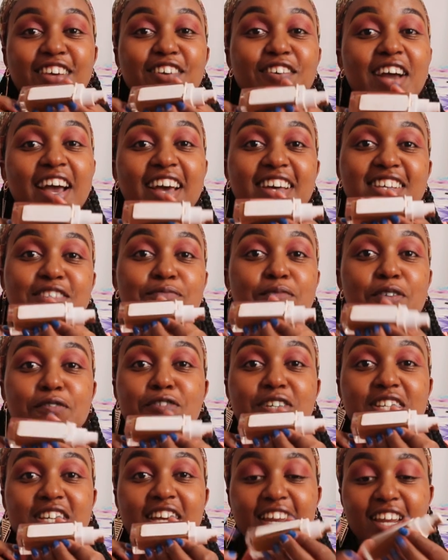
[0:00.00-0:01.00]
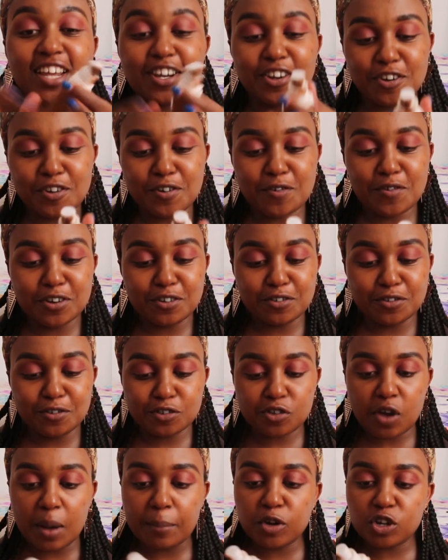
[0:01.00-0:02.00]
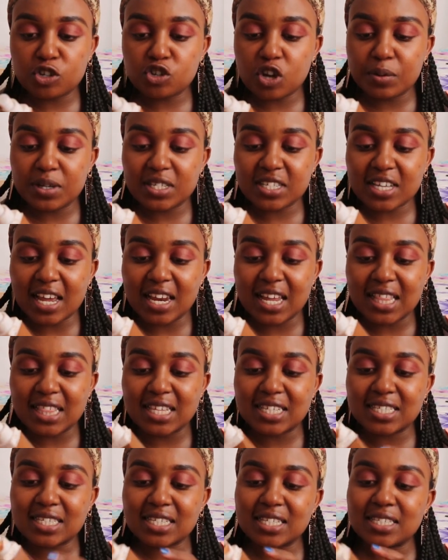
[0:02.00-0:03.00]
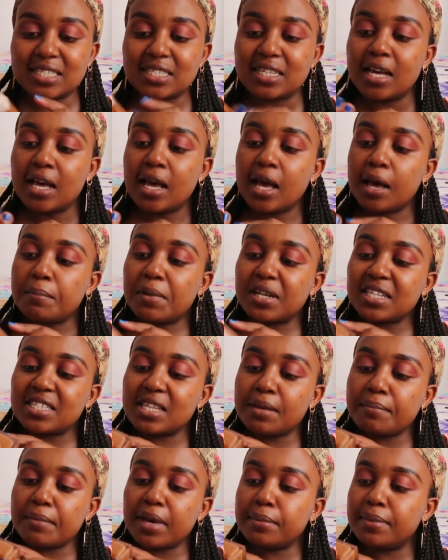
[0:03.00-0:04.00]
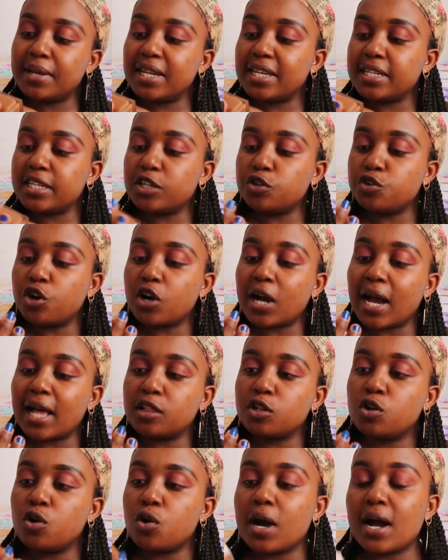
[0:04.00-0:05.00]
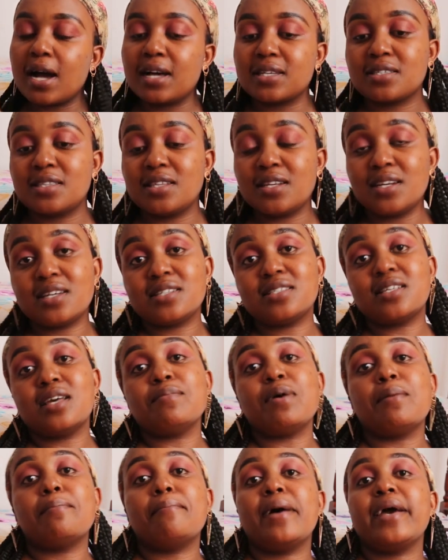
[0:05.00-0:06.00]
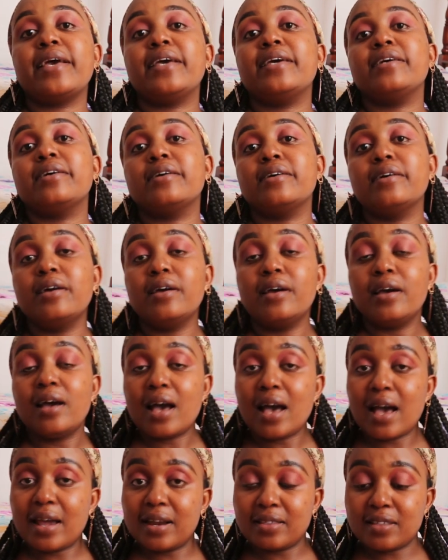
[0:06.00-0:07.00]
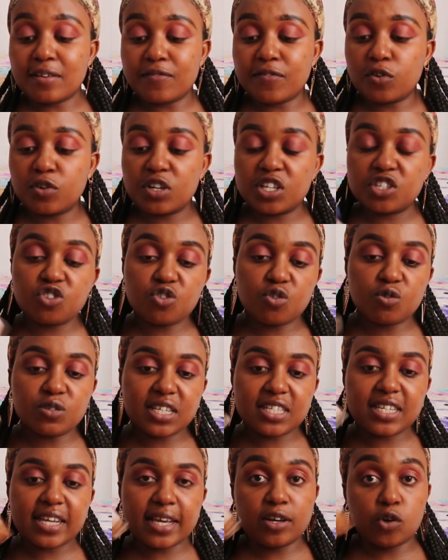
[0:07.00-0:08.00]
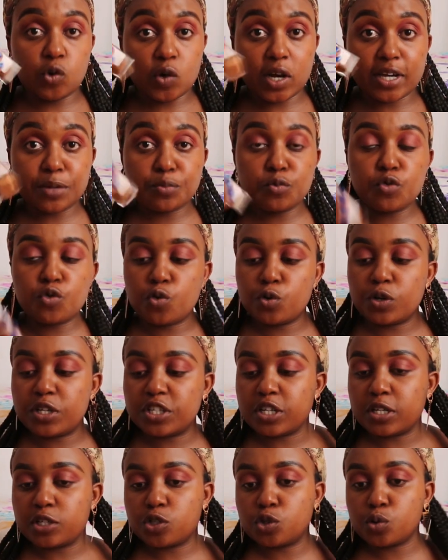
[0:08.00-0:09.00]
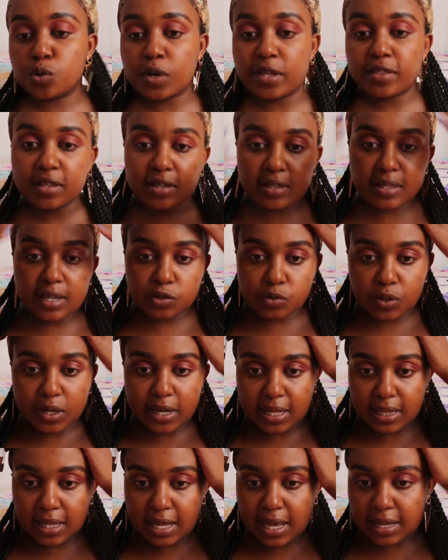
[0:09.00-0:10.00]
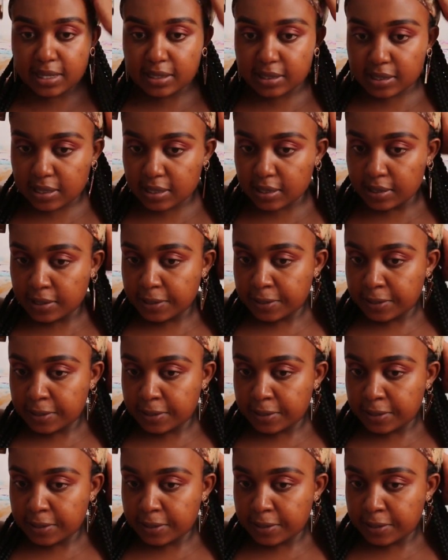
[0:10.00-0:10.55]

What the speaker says: You guys, imefutika, I don't know what to do. So I'm not sure which color this is, but it's the Maybelline New York. I'll go ask the next time I'm buying another foundation, because that iko karibu kuisha. So I think that's when I'll ask.